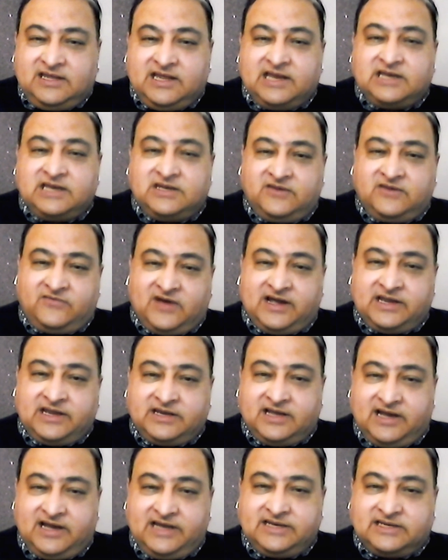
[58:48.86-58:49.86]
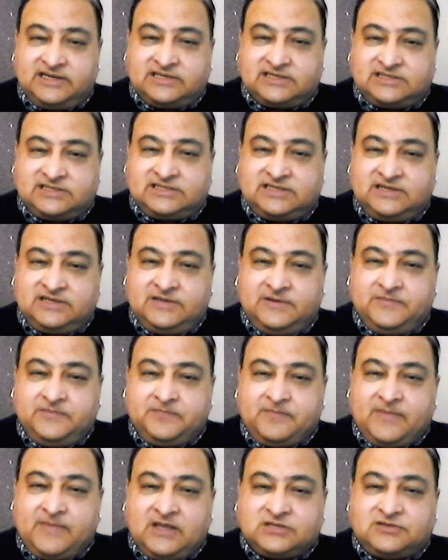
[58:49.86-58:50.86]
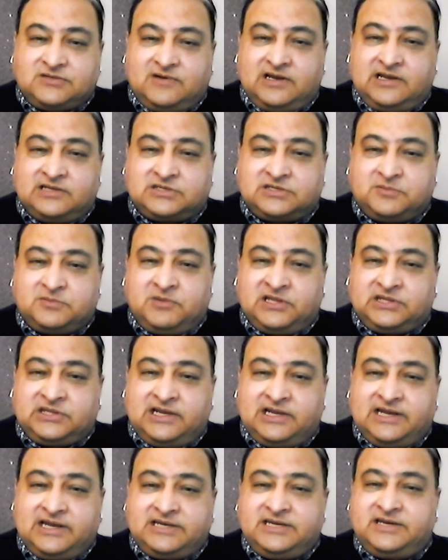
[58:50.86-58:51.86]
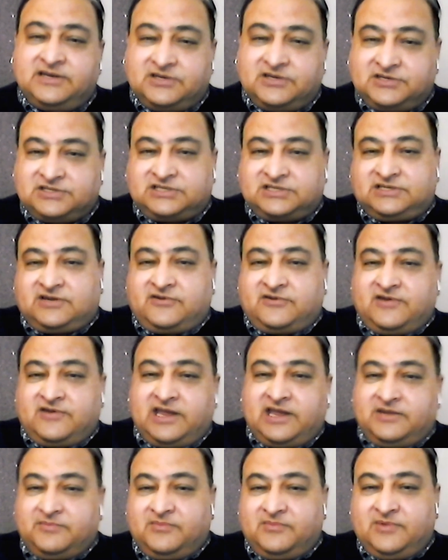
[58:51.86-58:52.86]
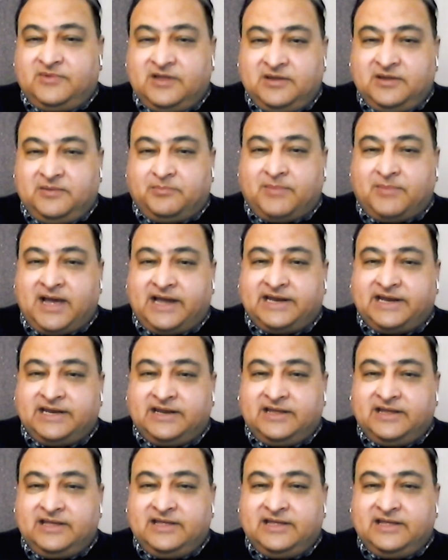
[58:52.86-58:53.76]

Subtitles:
in divine guidance. So Allah subhanahu wa ta'ala didn't just create man